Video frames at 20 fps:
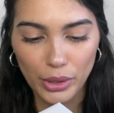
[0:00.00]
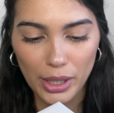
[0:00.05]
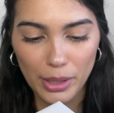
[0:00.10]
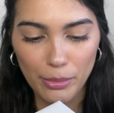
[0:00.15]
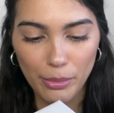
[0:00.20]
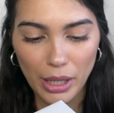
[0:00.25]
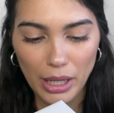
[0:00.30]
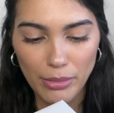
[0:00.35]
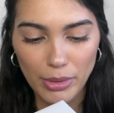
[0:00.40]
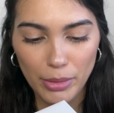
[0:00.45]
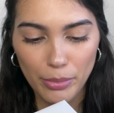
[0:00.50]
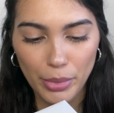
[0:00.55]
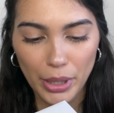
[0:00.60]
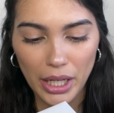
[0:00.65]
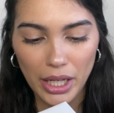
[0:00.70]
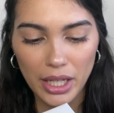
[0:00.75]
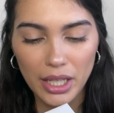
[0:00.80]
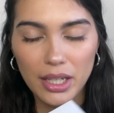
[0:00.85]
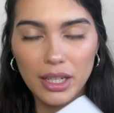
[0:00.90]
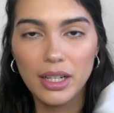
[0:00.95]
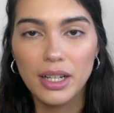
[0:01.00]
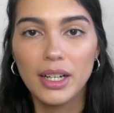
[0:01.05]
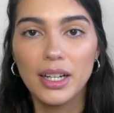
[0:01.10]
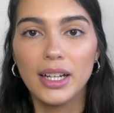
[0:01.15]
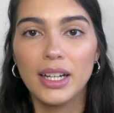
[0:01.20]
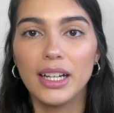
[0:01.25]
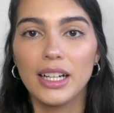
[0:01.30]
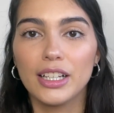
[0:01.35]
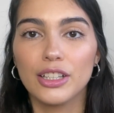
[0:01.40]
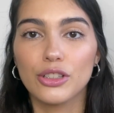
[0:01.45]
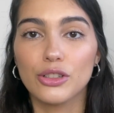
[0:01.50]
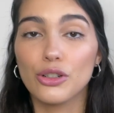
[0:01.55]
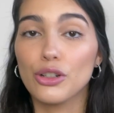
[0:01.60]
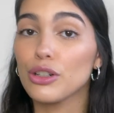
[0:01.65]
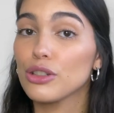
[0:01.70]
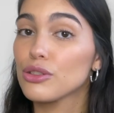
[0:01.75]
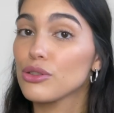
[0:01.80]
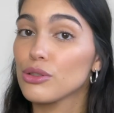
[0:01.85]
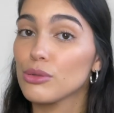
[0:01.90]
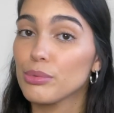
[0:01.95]
and baby pink, and they're
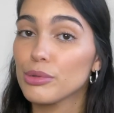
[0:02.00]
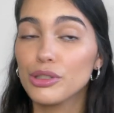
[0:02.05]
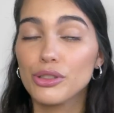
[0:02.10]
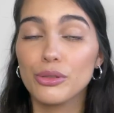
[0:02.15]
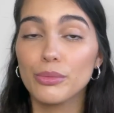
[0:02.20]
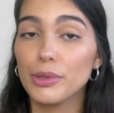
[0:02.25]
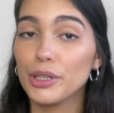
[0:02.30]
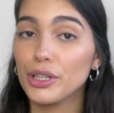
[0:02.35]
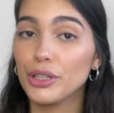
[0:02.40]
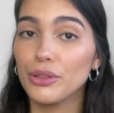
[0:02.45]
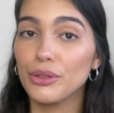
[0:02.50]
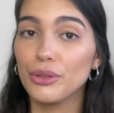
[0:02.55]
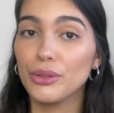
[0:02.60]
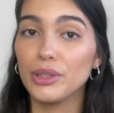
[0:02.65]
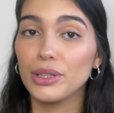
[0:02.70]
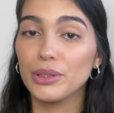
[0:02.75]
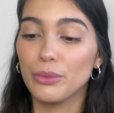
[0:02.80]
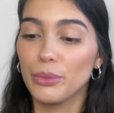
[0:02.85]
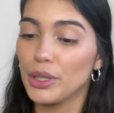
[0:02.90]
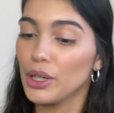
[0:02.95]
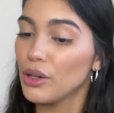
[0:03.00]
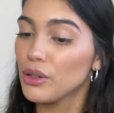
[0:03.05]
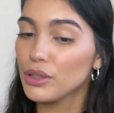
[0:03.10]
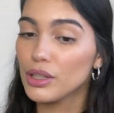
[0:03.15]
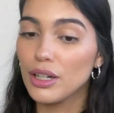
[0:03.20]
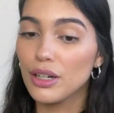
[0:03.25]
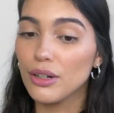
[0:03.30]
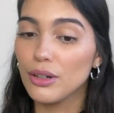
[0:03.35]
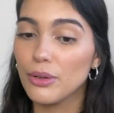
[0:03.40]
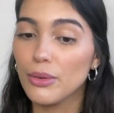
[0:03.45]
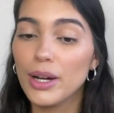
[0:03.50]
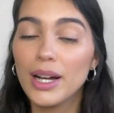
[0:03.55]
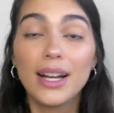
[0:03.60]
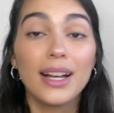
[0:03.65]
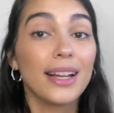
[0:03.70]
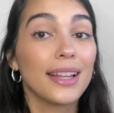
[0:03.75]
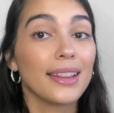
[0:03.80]
super super cute, and we all know